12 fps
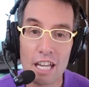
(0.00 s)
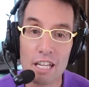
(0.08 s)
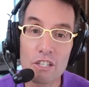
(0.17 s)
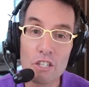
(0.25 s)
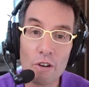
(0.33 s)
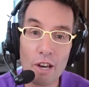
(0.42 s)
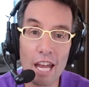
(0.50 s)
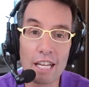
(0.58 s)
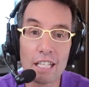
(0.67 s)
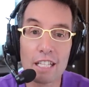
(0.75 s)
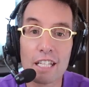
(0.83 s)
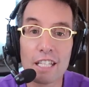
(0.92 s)
Is there
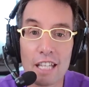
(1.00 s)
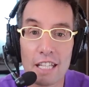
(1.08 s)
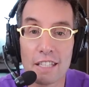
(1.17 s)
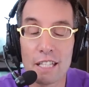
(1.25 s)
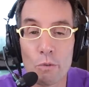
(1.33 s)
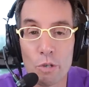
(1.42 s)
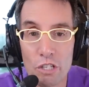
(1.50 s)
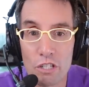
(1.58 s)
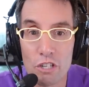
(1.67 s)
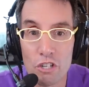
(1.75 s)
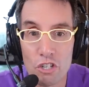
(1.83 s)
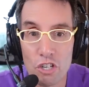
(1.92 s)
anything that they wish
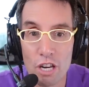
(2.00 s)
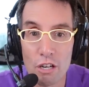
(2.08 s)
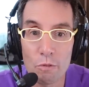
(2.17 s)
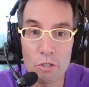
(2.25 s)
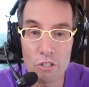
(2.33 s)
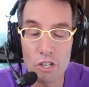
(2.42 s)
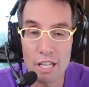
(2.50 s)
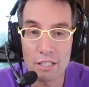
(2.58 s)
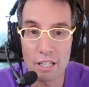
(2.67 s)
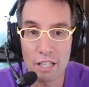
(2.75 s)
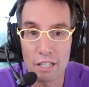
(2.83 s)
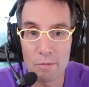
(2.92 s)
to share with
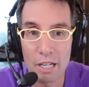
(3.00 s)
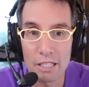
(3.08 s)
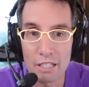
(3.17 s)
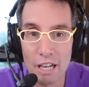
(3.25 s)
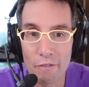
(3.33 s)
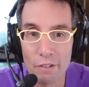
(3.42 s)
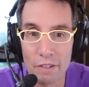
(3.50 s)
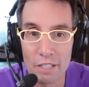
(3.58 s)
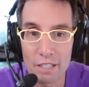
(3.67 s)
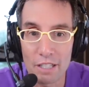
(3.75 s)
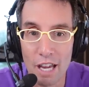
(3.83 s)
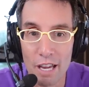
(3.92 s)
Jessica and myself at
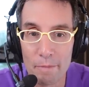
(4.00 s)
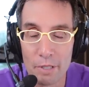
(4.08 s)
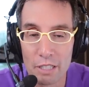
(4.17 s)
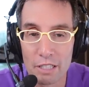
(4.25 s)
this time?